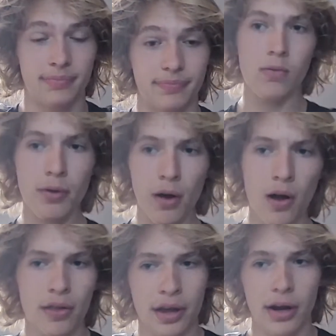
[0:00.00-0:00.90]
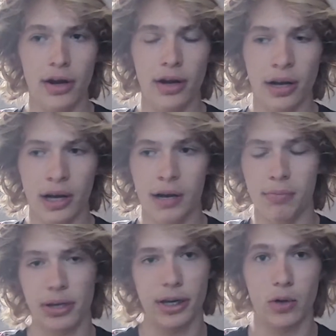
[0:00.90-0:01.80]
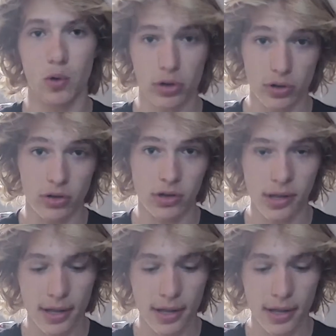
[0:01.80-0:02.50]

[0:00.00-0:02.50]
we were all there playing cornhole.